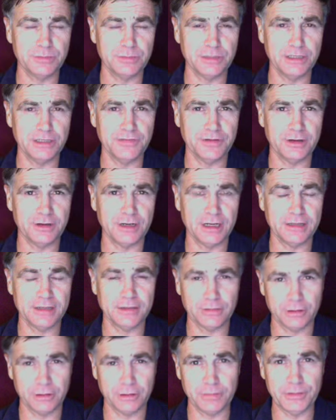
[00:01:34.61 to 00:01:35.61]
believe it or not,
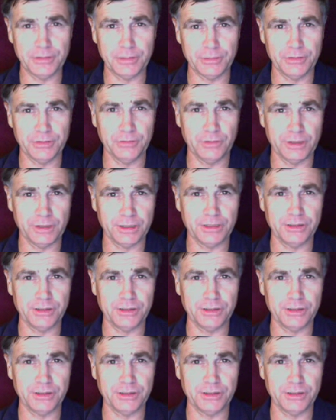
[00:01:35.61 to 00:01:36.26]
there are people that want to